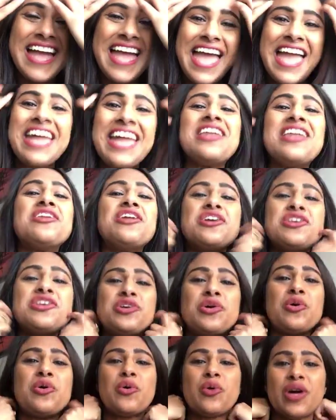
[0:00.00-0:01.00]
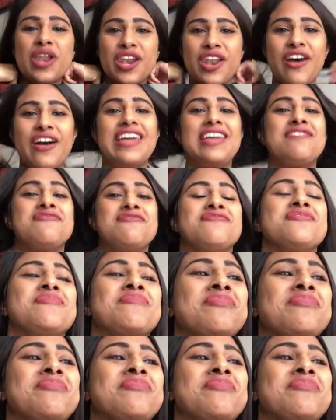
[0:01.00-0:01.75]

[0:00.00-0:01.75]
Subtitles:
in your life.